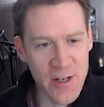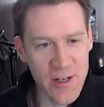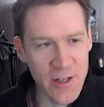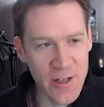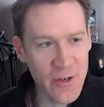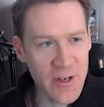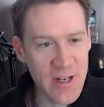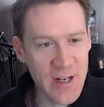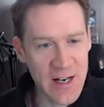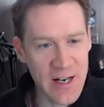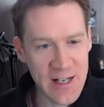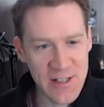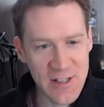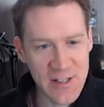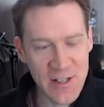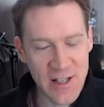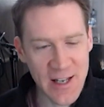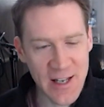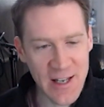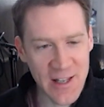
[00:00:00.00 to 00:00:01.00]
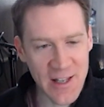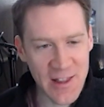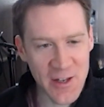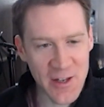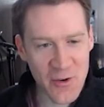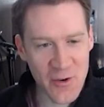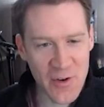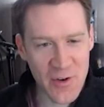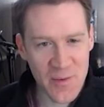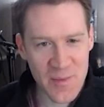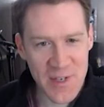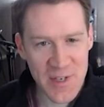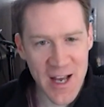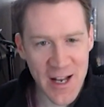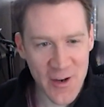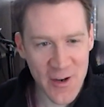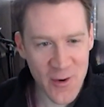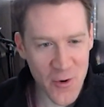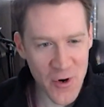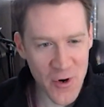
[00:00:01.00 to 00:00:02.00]
you can connect it to like
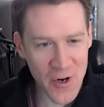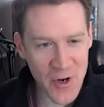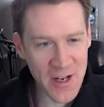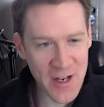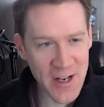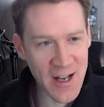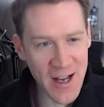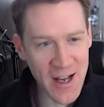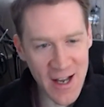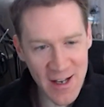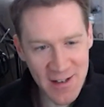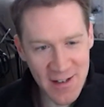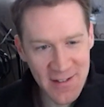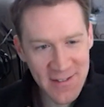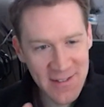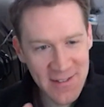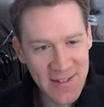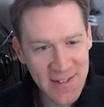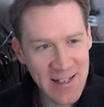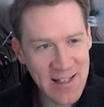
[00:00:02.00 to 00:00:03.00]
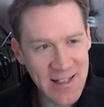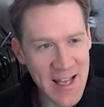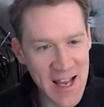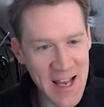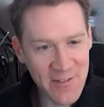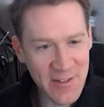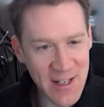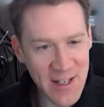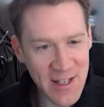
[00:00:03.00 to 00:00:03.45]
ethereum.org uh, like they have